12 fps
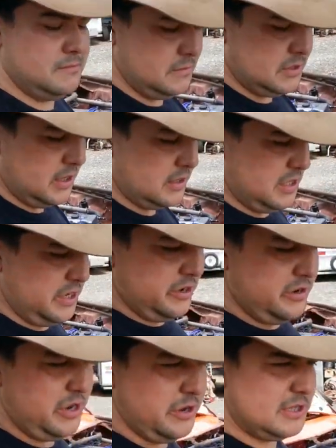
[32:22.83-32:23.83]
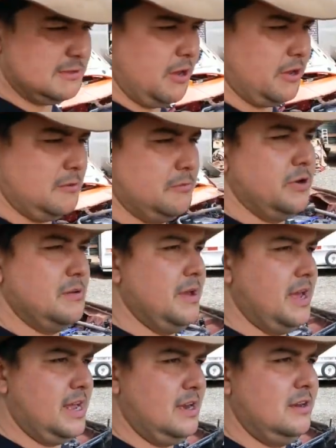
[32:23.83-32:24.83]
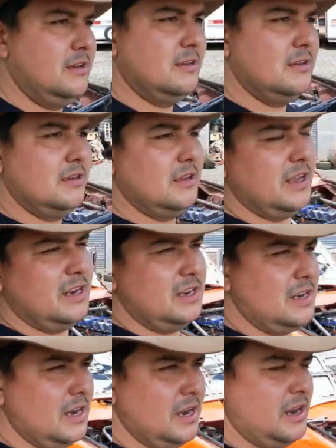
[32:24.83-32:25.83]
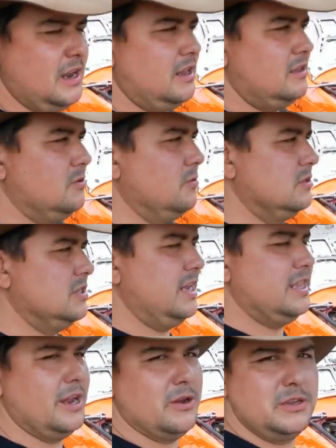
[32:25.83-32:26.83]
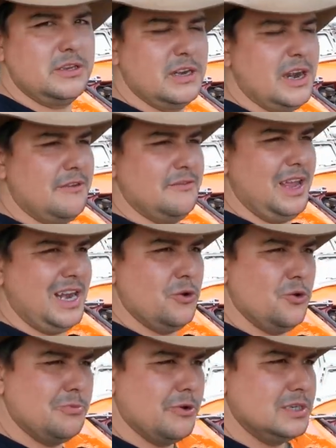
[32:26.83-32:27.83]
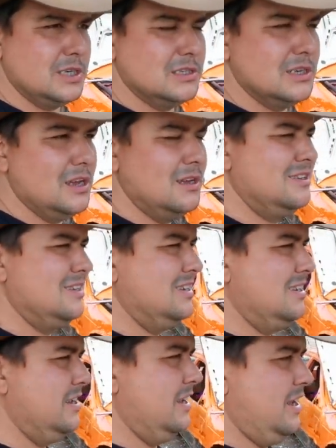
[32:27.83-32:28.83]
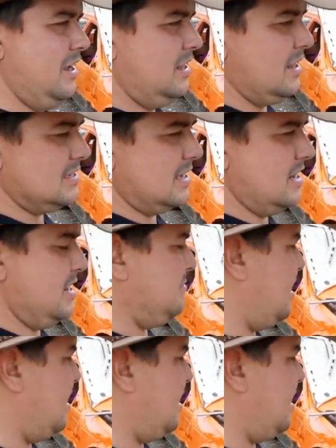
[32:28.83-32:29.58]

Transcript: so the Ute's smoking pretty bad. Towards the end there, it didn't have any oil pressure, so that's going to need a